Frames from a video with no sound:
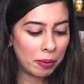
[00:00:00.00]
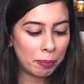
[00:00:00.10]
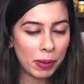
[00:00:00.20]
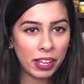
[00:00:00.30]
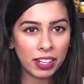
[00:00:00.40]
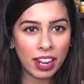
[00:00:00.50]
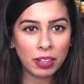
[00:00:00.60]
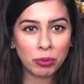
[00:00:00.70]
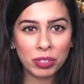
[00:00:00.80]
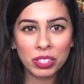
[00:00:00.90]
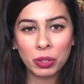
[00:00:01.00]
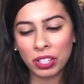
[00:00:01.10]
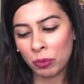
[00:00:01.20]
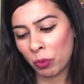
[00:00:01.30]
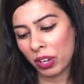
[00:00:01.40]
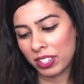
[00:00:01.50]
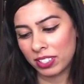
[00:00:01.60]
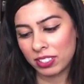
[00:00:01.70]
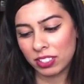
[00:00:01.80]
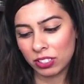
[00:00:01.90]
but I really
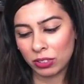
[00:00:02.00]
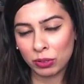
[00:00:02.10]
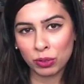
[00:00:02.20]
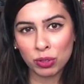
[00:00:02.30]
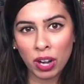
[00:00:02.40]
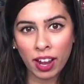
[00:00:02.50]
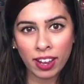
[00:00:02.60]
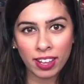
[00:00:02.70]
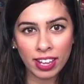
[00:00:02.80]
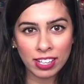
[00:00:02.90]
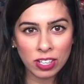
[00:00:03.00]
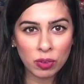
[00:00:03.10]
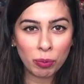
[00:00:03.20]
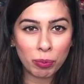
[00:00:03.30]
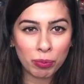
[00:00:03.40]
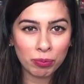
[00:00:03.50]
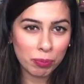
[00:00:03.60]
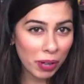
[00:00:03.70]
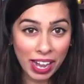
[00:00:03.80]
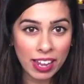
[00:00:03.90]
wanted to try a new
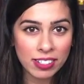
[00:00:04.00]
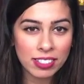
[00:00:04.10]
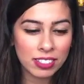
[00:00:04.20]
brand.